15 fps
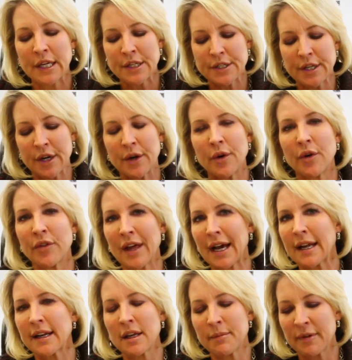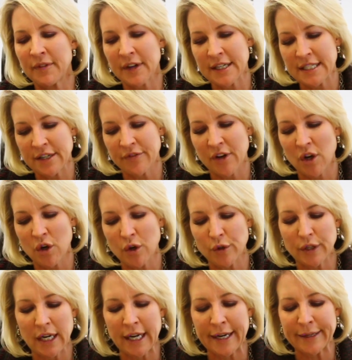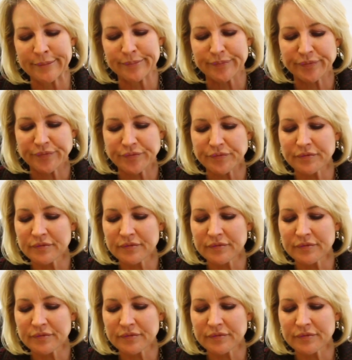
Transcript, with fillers: So that can be very difficult. Um,